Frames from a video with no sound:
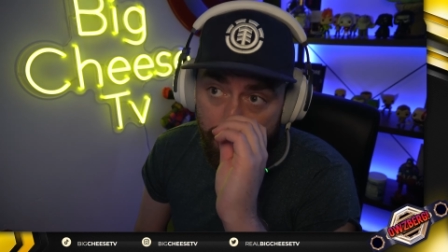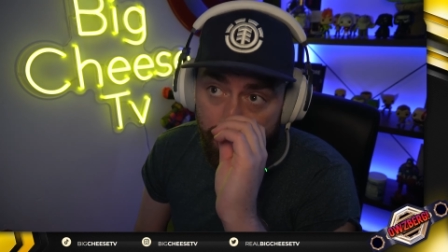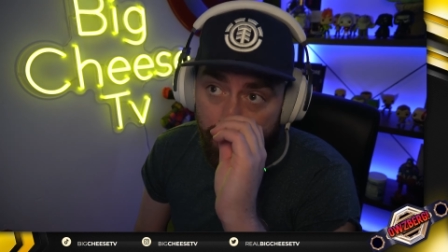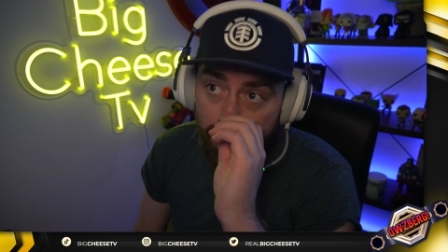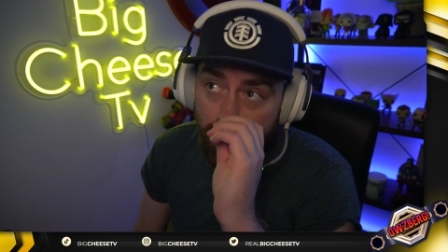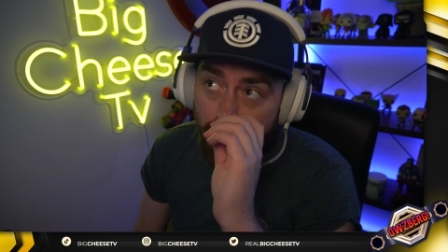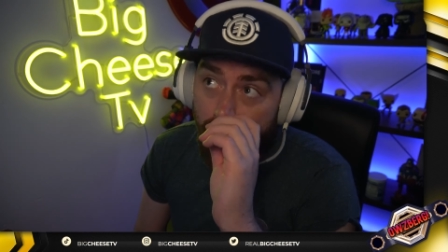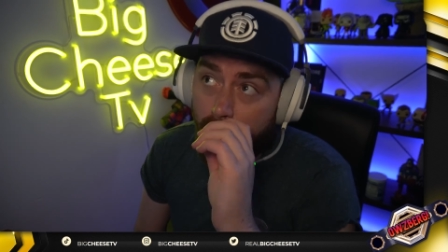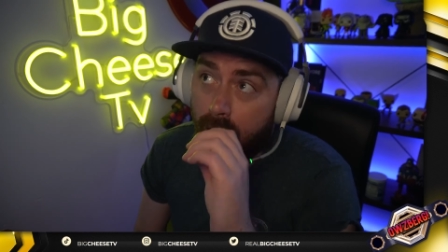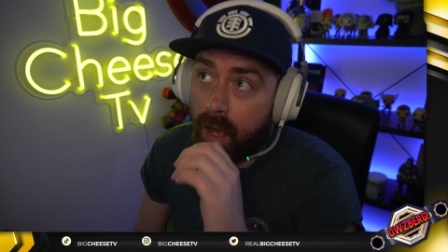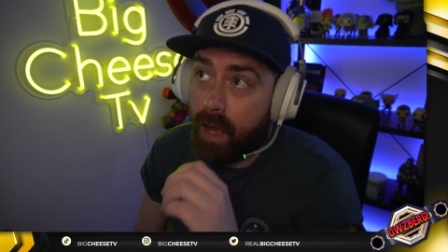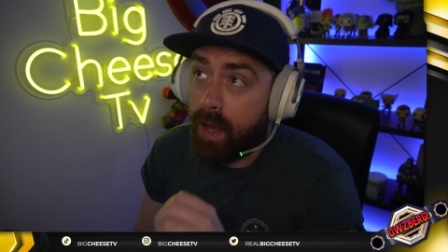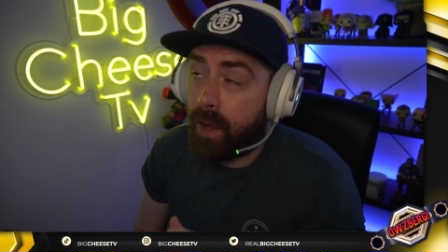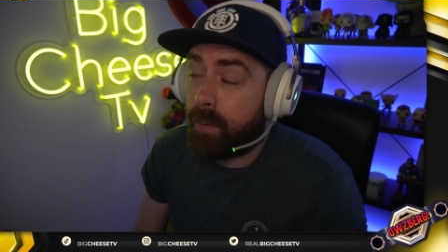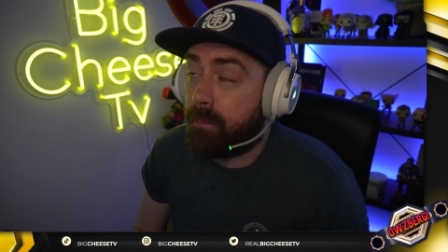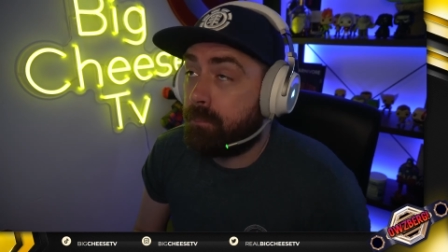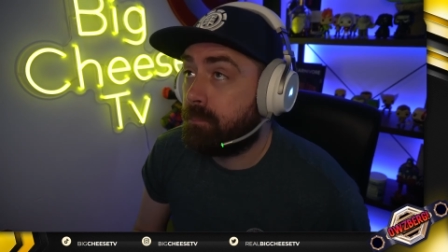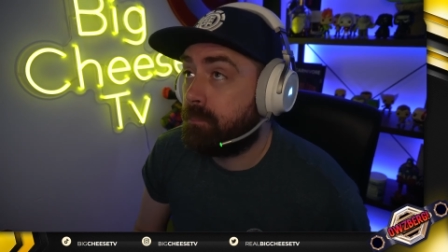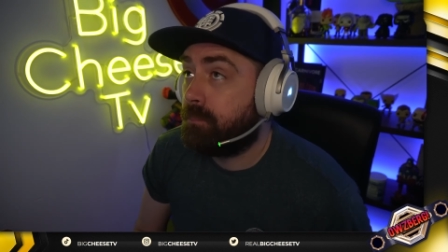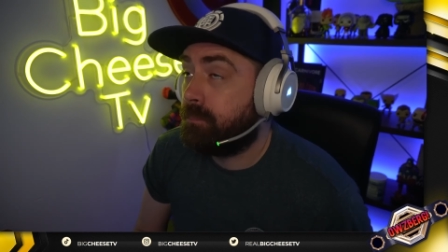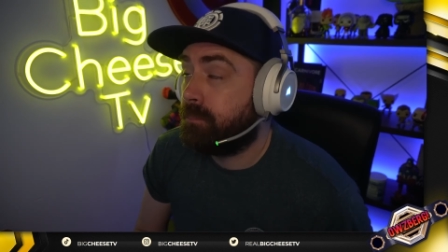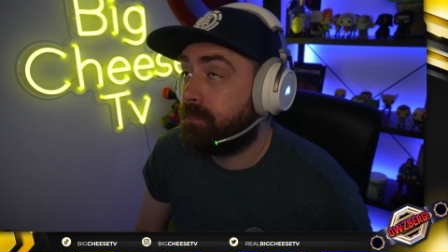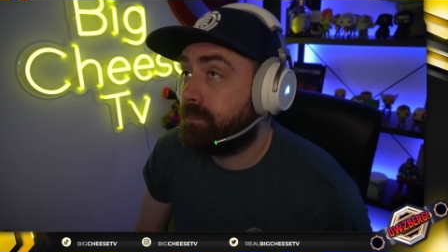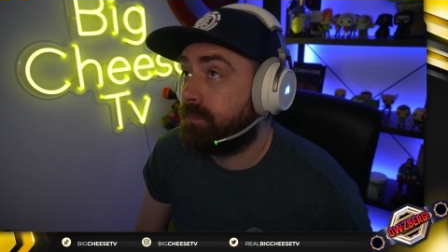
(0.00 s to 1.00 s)
Um,
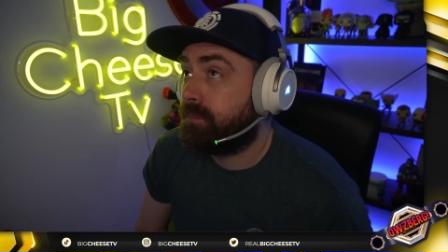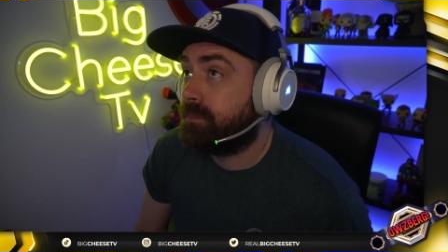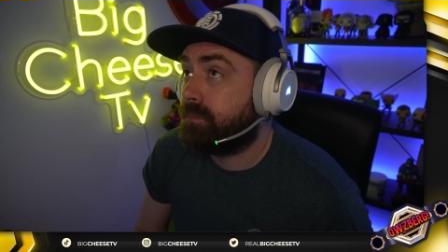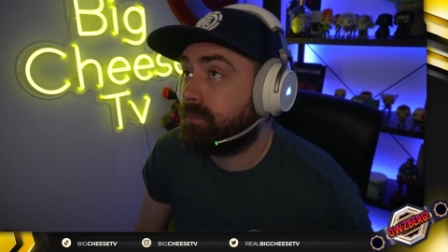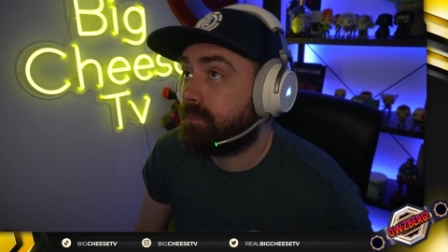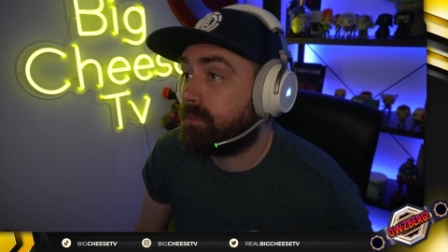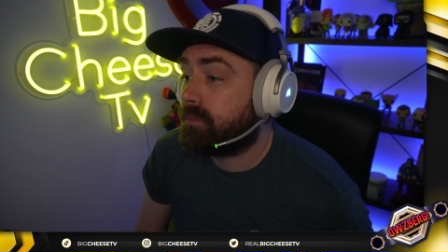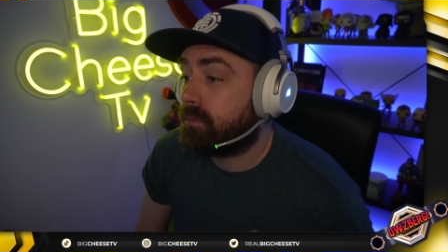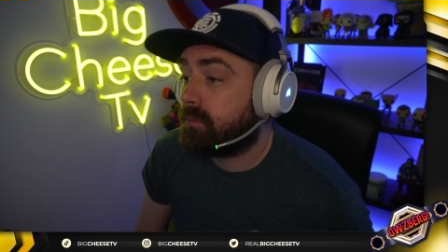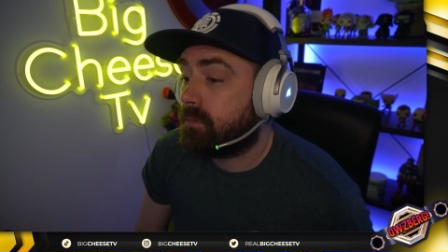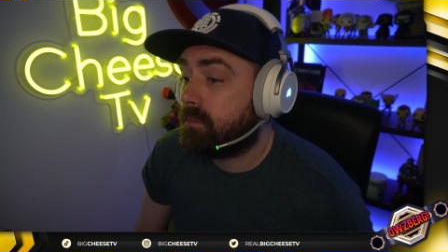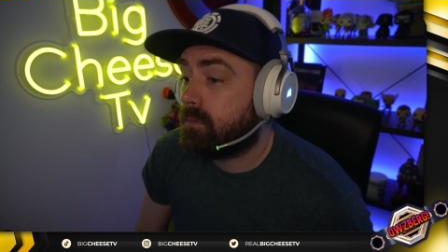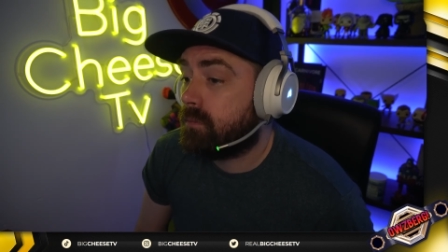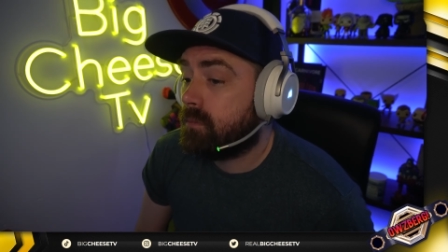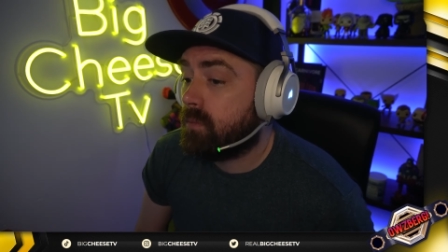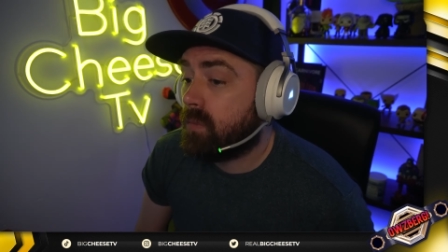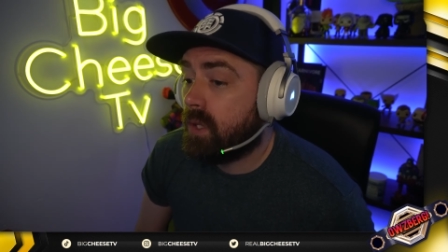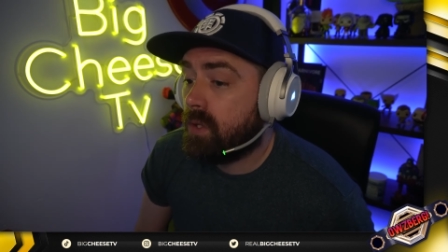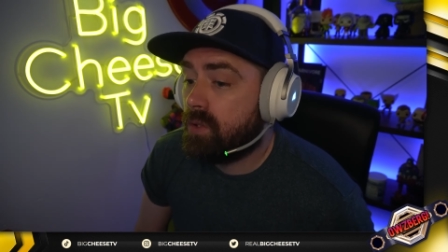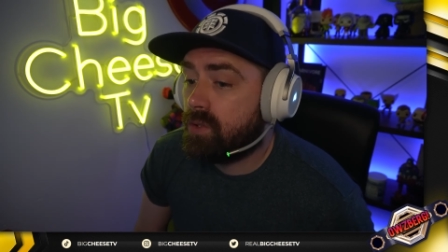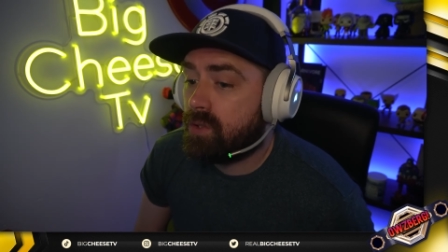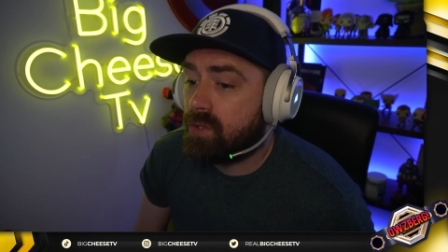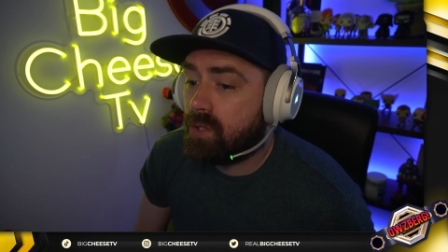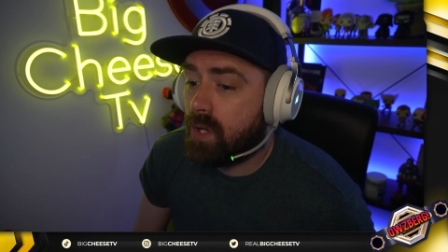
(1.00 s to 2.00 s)

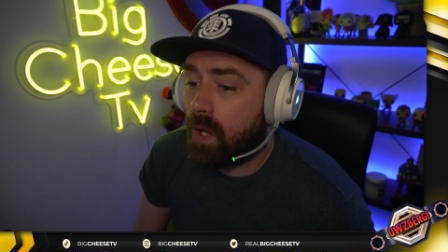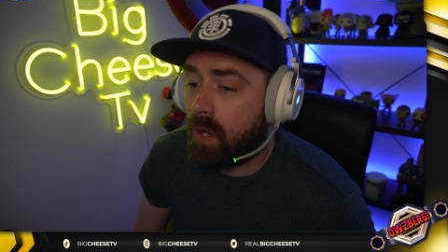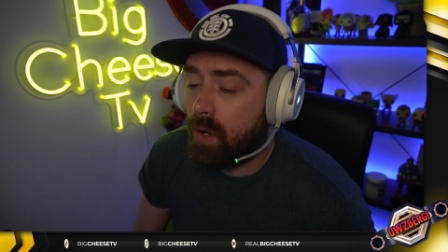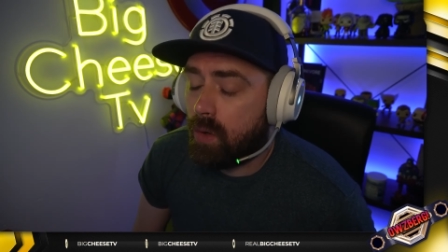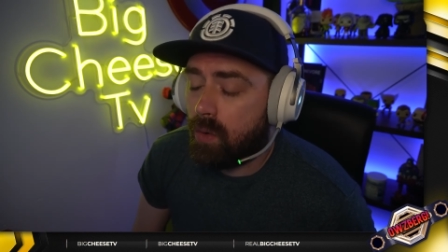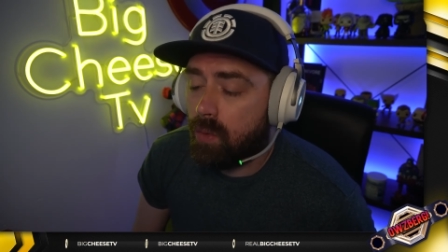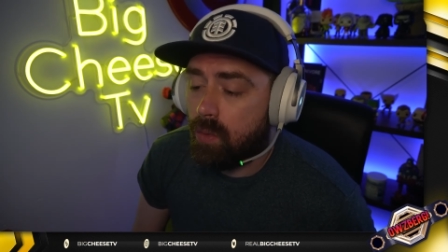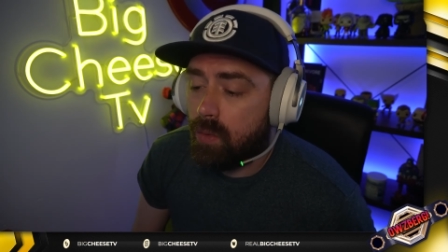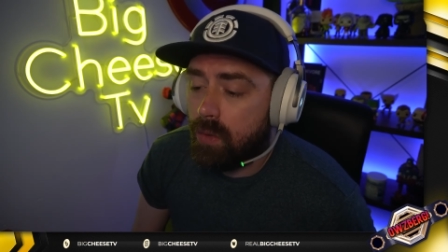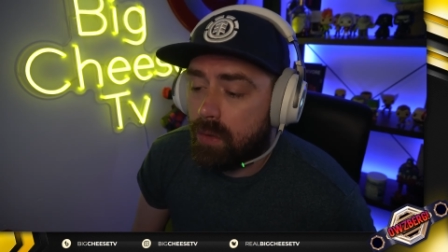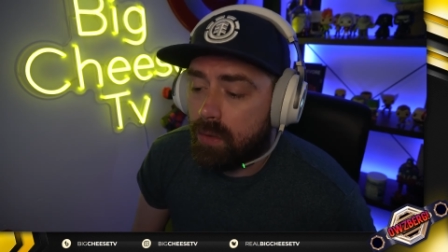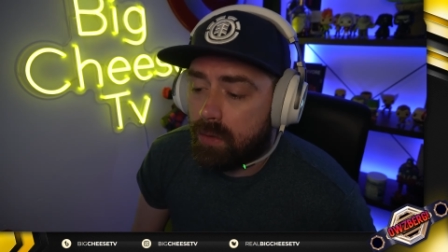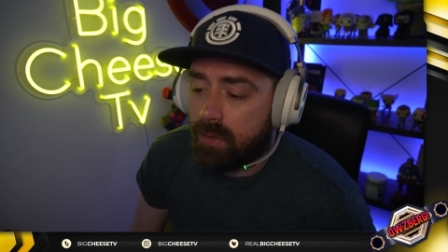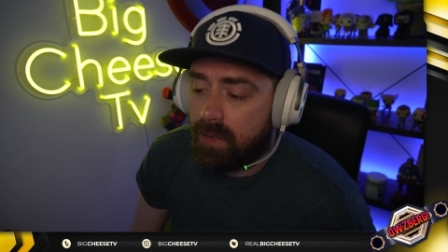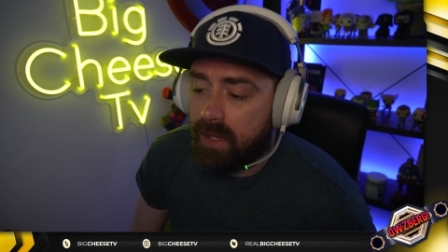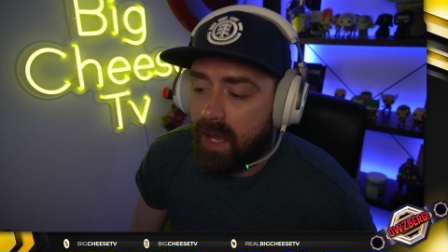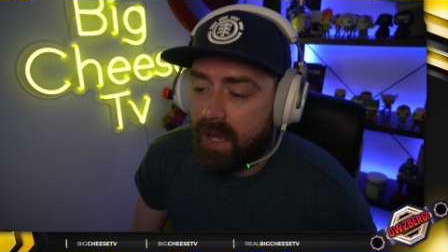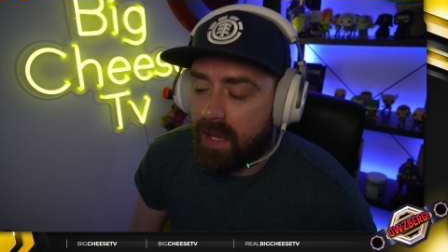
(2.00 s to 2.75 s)
so yeah,